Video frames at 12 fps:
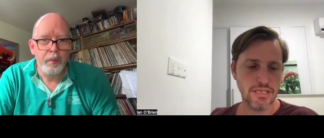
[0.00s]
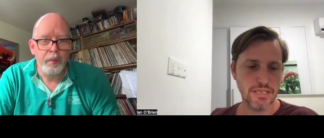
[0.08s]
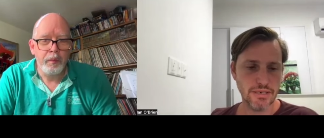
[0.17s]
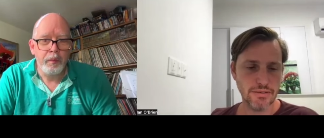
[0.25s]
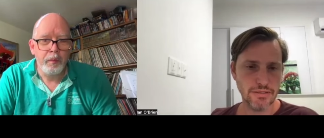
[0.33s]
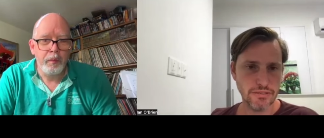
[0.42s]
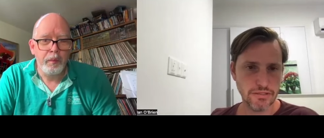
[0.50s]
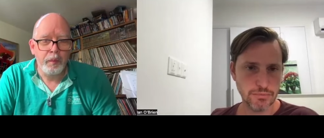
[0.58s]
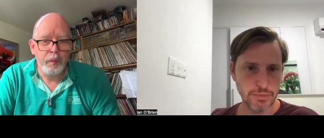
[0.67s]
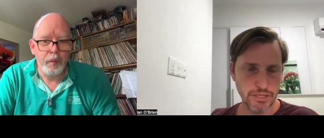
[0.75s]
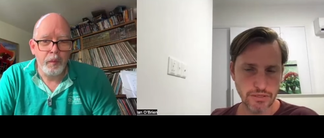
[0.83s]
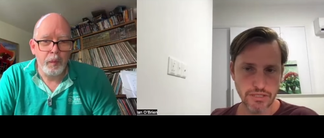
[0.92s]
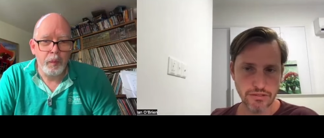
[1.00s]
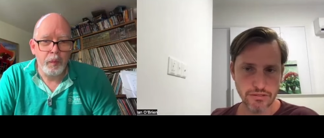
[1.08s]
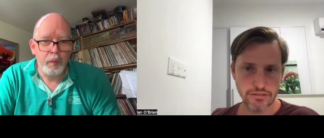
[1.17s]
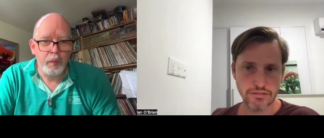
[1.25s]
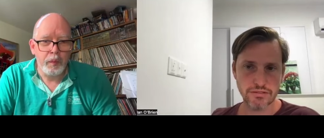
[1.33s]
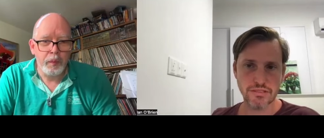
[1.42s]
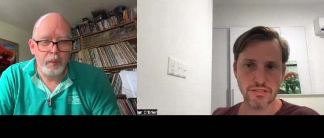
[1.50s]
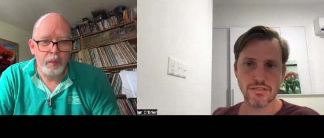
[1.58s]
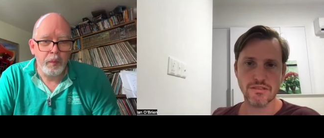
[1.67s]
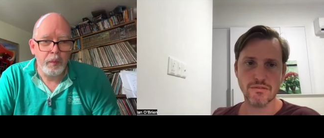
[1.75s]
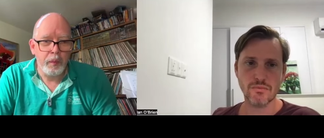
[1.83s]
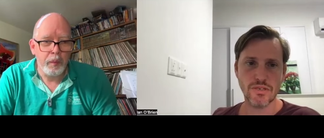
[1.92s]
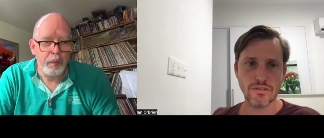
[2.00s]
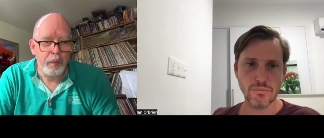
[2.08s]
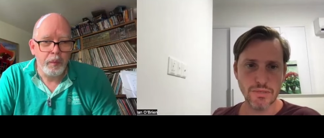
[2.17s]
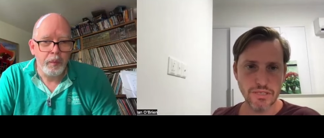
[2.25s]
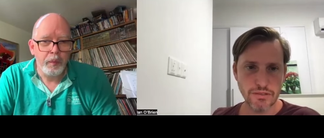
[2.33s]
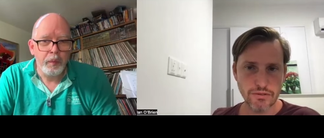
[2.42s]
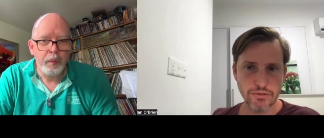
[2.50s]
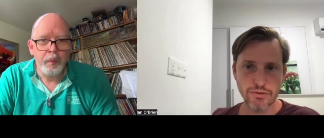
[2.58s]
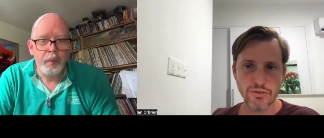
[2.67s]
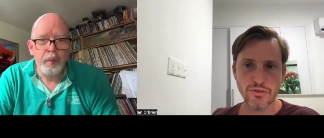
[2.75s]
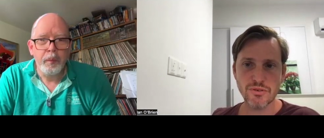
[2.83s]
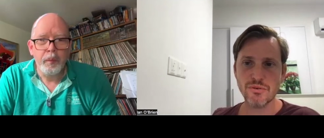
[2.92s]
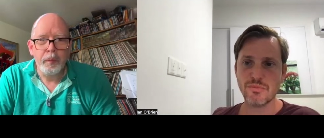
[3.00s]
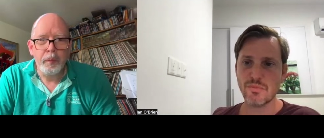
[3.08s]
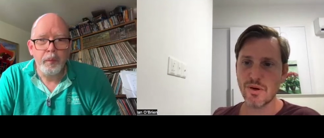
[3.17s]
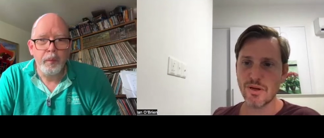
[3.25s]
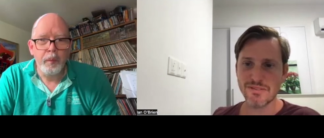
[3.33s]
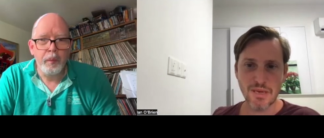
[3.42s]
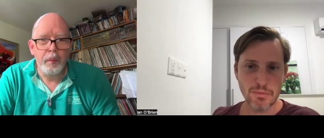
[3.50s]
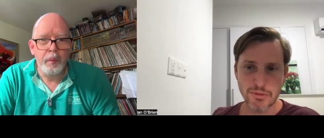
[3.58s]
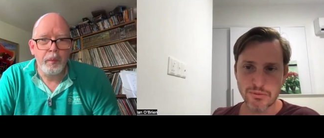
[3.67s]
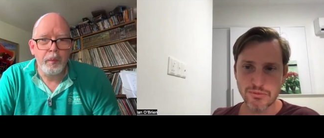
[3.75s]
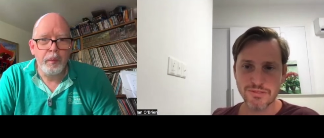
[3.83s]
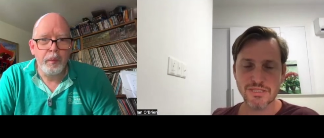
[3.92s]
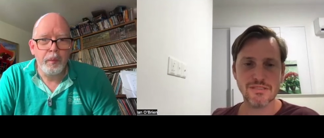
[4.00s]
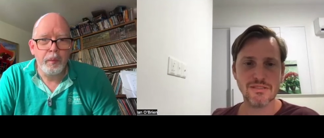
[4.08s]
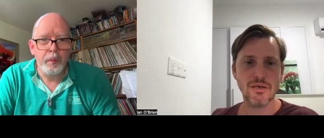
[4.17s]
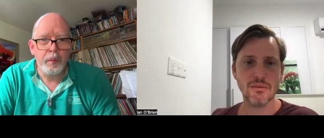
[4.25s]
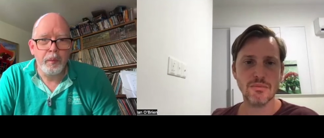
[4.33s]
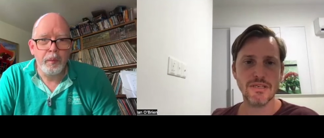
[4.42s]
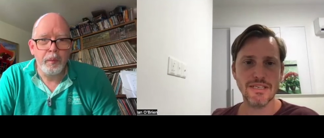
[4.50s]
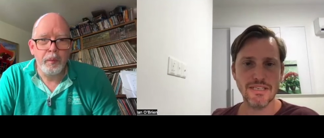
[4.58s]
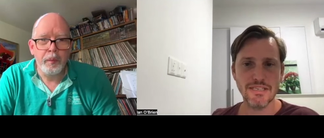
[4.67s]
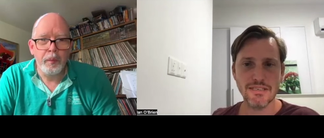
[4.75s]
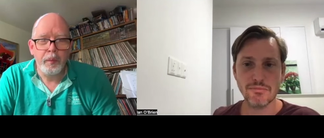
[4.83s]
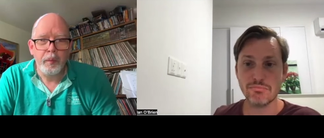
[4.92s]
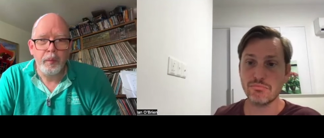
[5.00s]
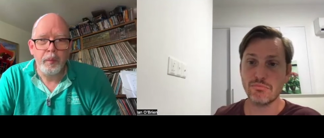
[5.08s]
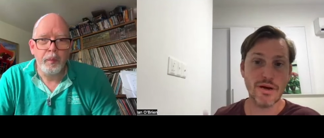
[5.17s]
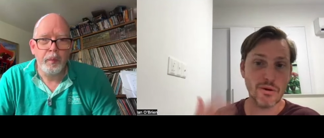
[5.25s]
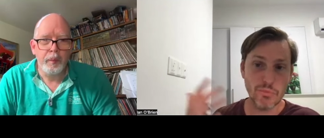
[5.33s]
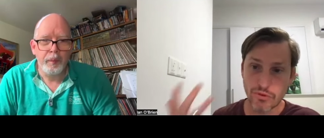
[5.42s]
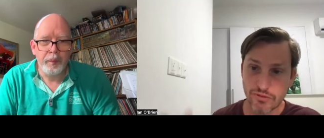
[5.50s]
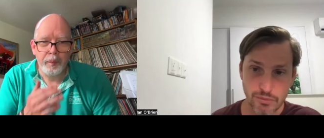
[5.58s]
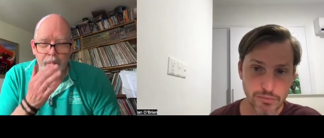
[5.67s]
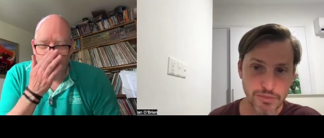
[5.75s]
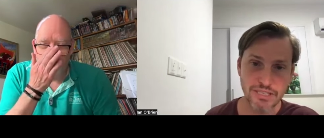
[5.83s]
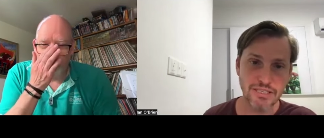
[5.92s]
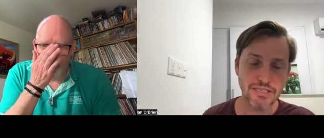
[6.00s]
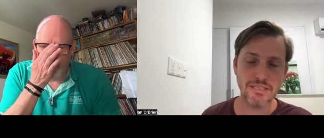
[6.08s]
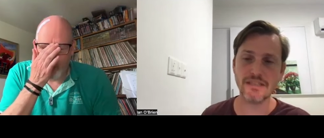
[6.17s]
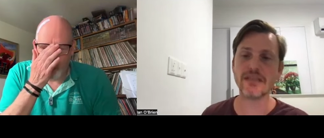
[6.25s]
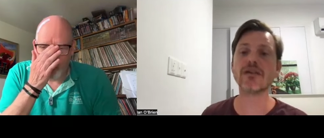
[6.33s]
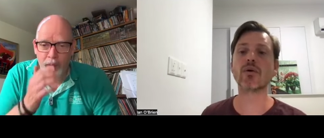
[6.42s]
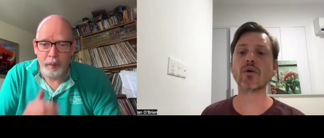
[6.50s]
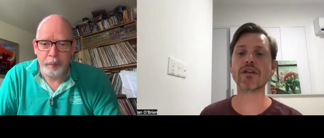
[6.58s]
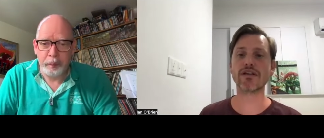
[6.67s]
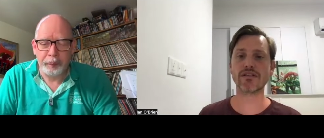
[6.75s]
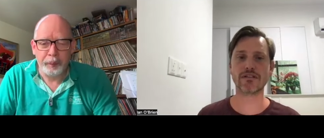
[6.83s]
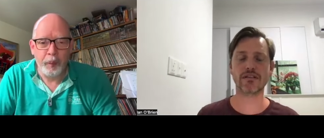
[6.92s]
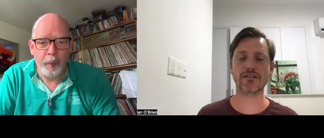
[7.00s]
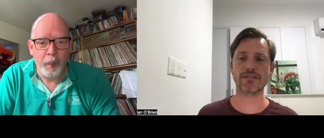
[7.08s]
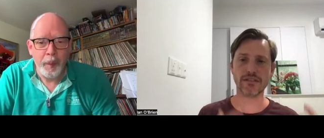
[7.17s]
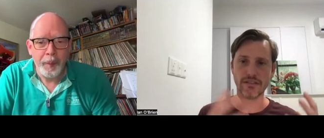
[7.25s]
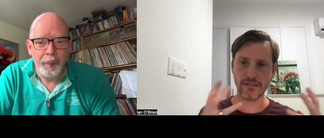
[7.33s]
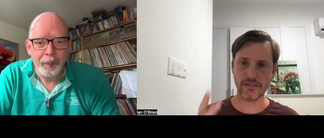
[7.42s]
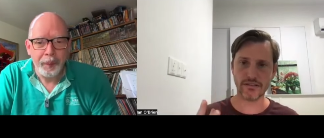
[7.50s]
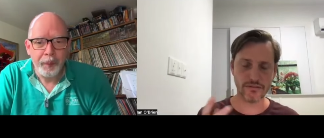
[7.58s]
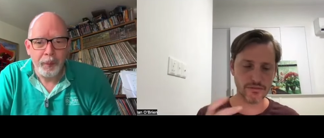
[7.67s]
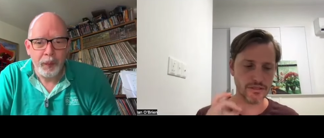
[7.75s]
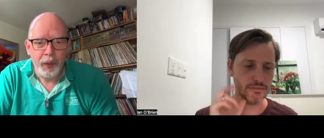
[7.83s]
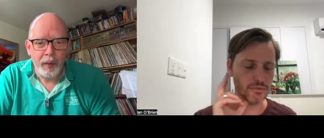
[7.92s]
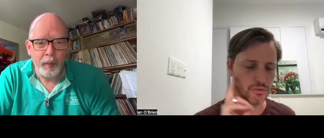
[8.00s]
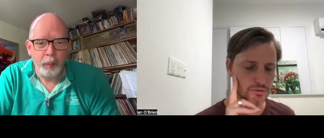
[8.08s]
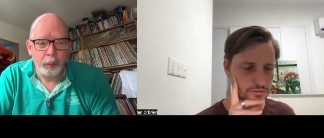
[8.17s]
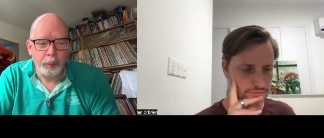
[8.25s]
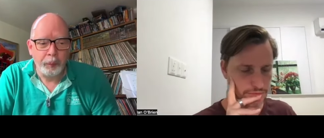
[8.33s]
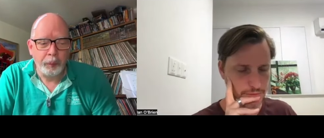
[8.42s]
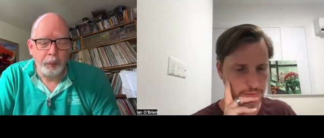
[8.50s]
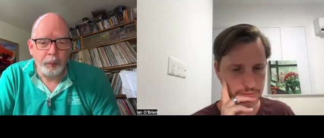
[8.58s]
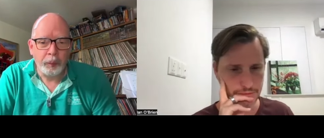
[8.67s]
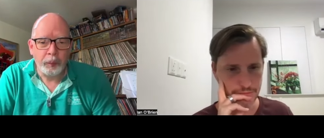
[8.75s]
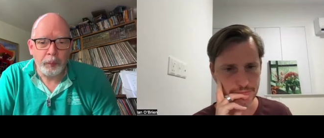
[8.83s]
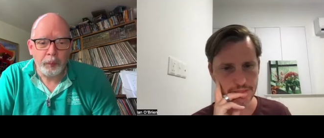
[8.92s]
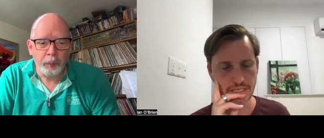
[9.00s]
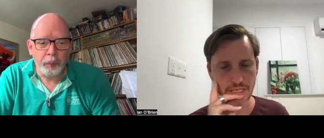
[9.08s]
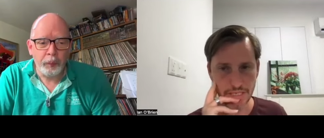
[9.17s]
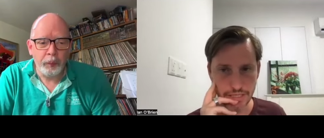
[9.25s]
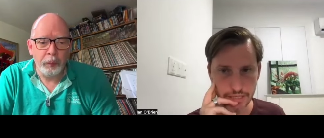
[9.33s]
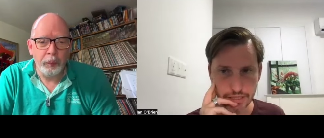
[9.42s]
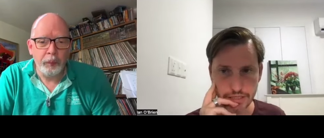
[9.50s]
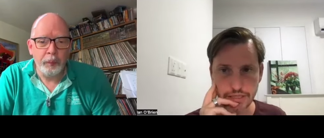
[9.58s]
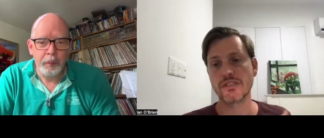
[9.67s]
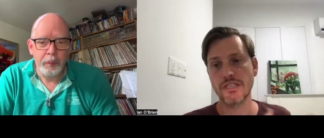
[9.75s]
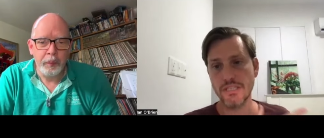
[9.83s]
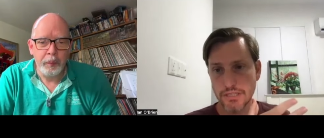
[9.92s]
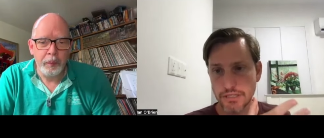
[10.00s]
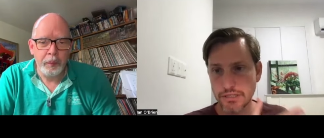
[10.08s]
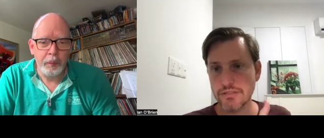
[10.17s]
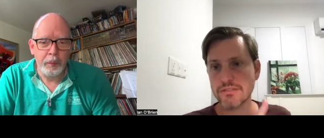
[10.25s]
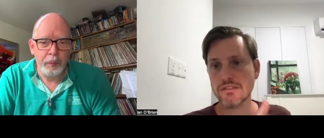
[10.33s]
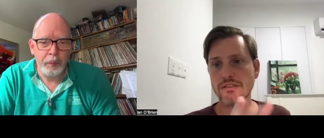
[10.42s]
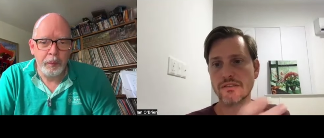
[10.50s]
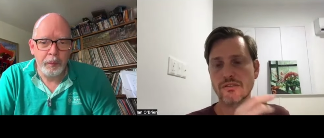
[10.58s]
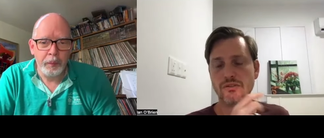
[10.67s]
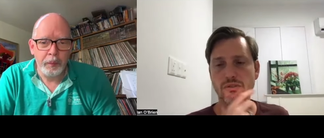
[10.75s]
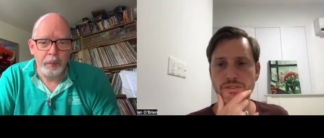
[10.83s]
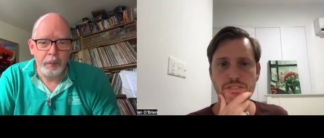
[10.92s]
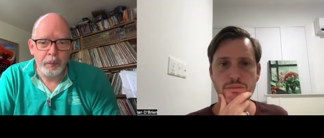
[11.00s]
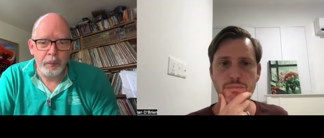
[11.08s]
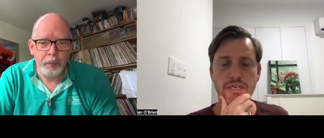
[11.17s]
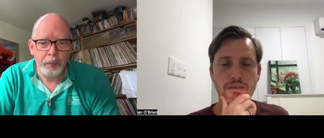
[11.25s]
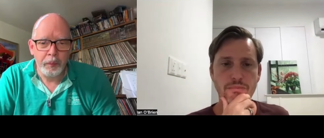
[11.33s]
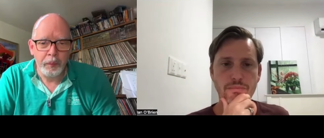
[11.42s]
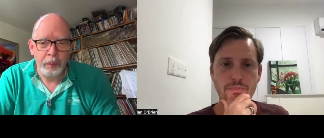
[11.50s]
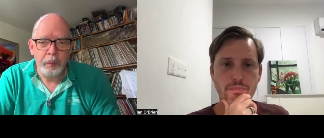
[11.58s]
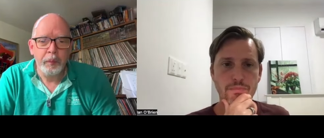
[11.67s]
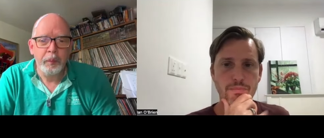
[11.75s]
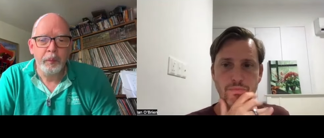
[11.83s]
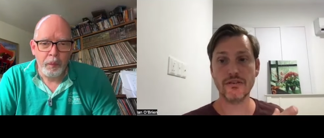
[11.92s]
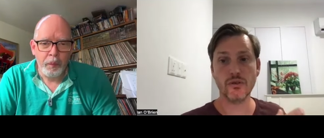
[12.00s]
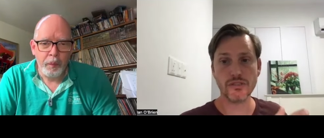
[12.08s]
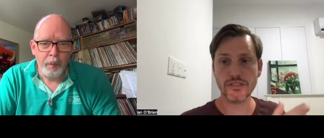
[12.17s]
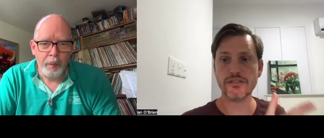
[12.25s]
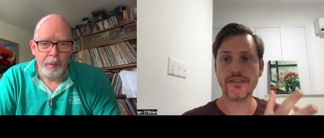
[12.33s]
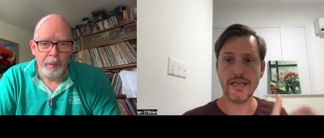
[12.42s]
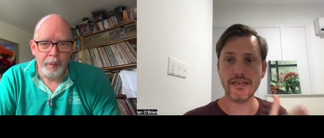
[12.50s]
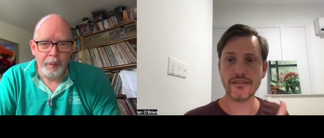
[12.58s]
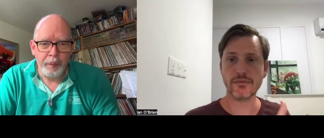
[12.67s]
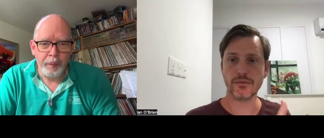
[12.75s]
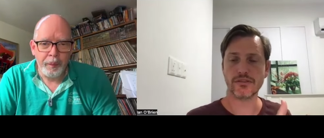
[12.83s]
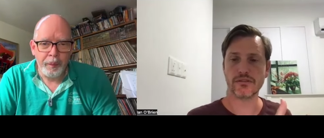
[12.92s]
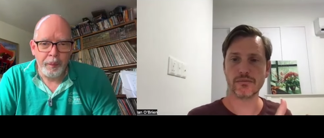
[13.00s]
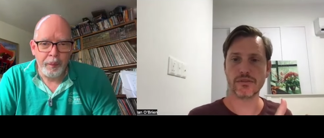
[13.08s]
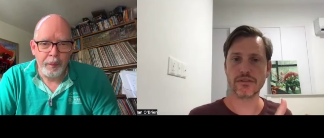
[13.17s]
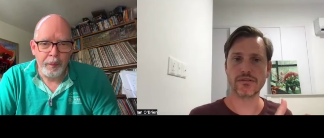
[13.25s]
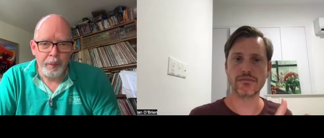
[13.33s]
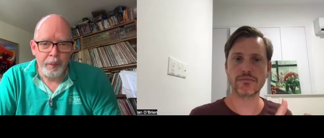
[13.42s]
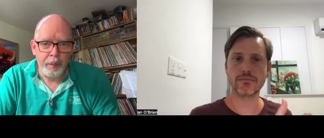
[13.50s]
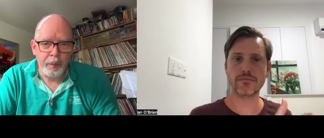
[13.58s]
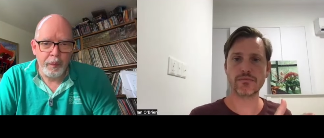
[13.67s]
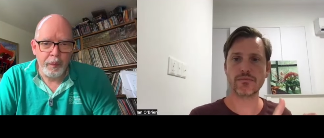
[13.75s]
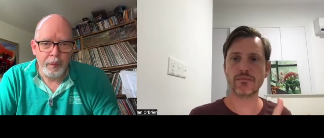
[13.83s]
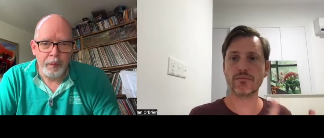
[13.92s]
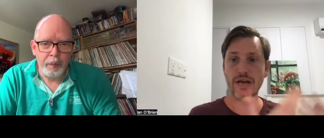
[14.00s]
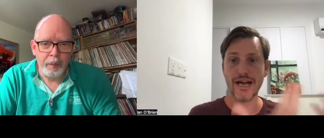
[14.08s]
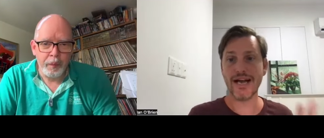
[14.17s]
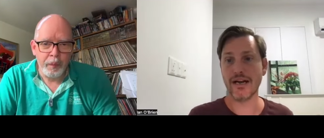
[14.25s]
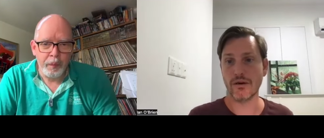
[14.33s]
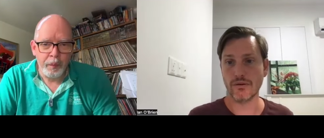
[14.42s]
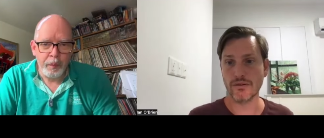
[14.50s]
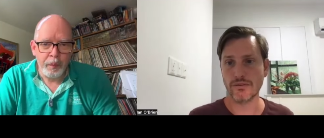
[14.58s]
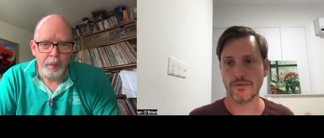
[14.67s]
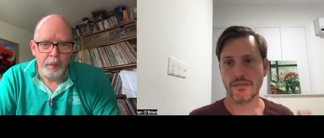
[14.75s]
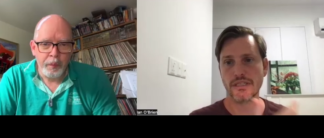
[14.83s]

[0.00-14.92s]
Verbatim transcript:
Speaker 1: Gary's experience and what he's been through, what's happened with his guitar playing, where it was at the beginning, you know, all the good stuff because I think it's really important for people who are learning to hear these kind of stories about not just that it's possible, but how.